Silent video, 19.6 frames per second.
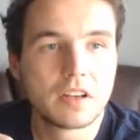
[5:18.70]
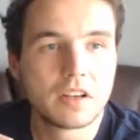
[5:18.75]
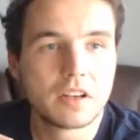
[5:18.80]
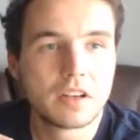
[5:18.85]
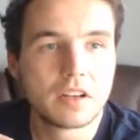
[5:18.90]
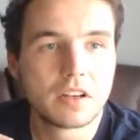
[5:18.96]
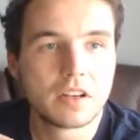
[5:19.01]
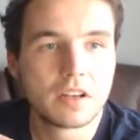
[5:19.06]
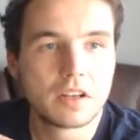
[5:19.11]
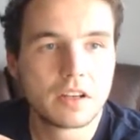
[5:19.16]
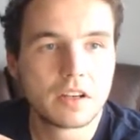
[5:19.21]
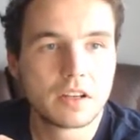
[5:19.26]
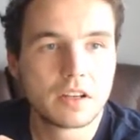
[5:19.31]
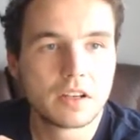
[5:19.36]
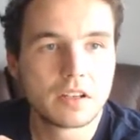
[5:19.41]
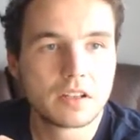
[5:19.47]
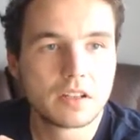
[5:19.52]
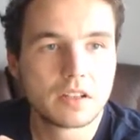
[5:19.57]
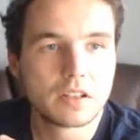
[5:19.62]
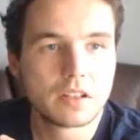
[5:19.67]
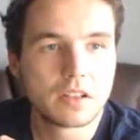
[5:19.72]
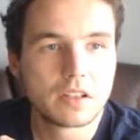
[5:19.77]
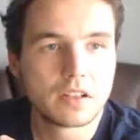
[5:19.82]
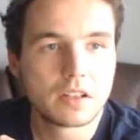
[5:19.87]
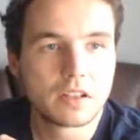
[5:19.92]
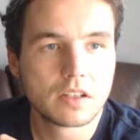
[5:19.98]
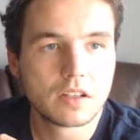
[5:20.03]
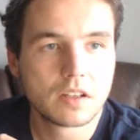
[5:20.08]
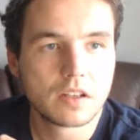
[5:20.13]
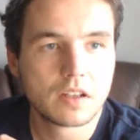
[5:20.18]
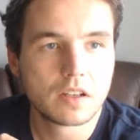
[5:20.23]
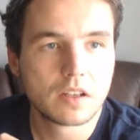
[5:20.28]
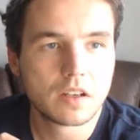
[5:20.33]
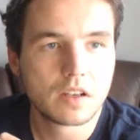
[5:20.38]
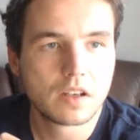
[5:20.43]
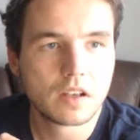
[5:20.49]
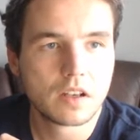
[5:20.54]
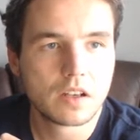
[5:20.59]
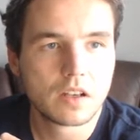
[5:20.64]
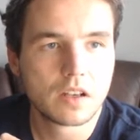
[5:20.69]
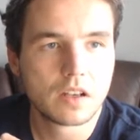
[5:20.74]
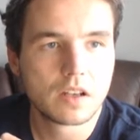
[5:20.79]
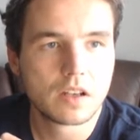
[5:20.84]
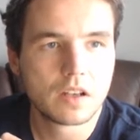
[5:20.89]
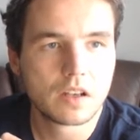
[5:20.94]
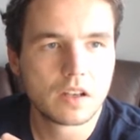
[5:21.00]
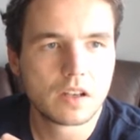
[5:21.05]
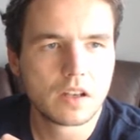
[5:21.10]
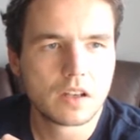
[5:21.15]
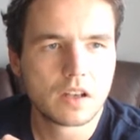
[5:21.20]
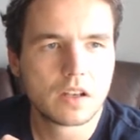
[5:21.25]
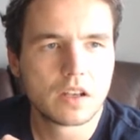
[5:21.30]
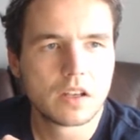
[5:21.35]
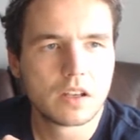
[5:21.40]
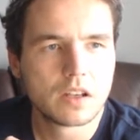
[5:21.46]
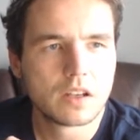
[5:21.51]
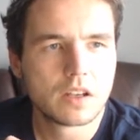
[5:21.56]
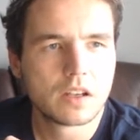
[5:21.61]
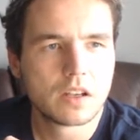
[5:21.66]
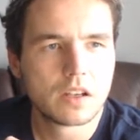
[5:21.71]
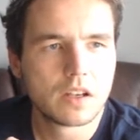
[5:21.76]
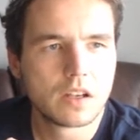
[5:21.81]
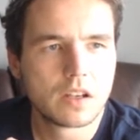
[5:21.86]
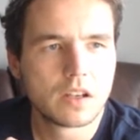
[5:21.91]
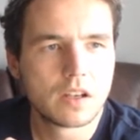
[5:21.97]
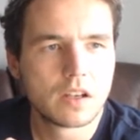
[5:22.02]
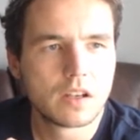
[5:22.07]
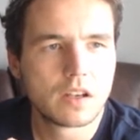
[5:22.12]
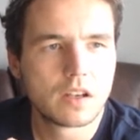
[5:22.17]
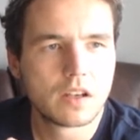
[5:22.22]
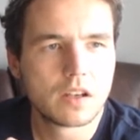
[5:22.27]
[no speech]